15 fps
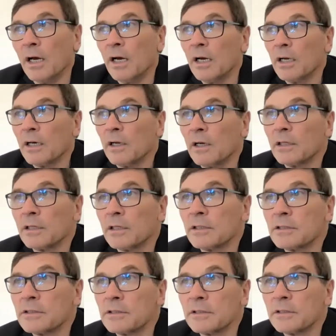a,
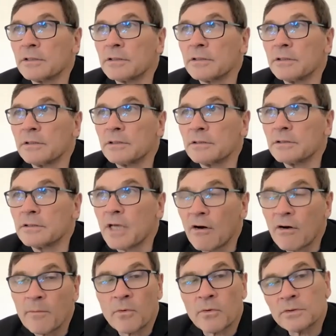a
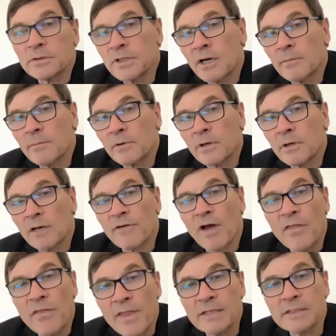terrible, terrible kind of
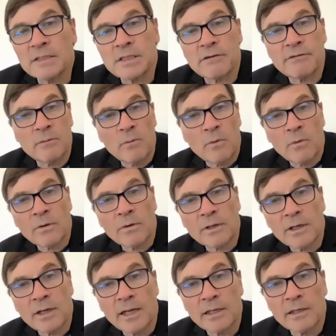unnecessary war,
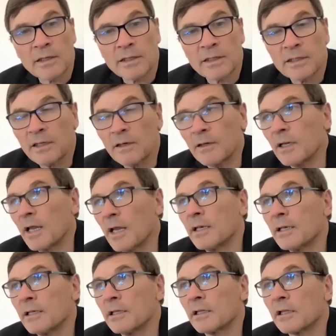and like you know, and,
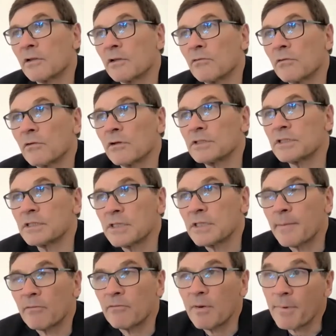and the
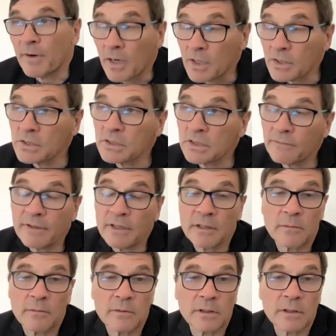systemic repercussions of it
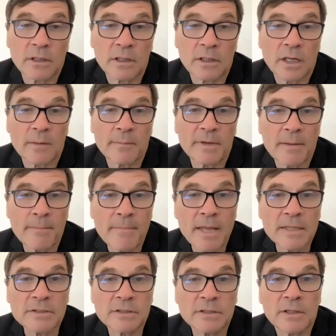are, are going to be
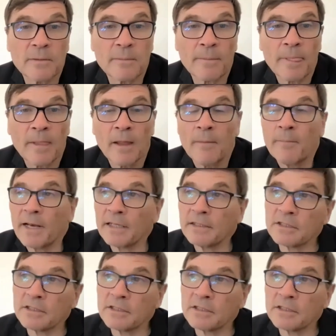immense. You know, but mm-hmm. that